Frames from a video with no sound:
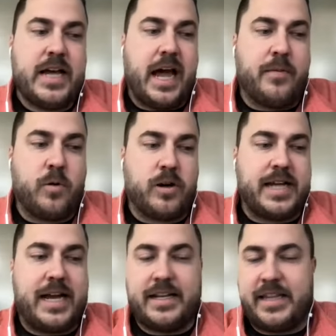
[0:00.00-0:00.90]
We're
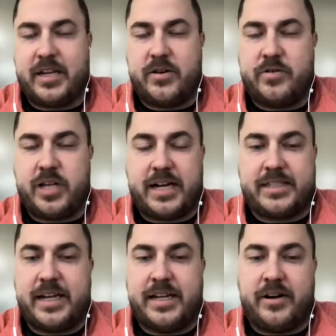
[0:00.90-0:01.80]
excited that you checked
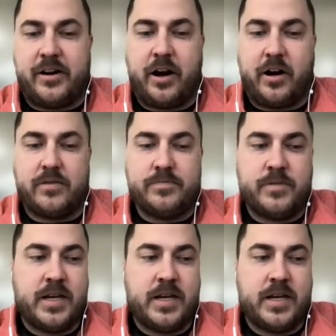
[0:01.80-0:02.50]
in or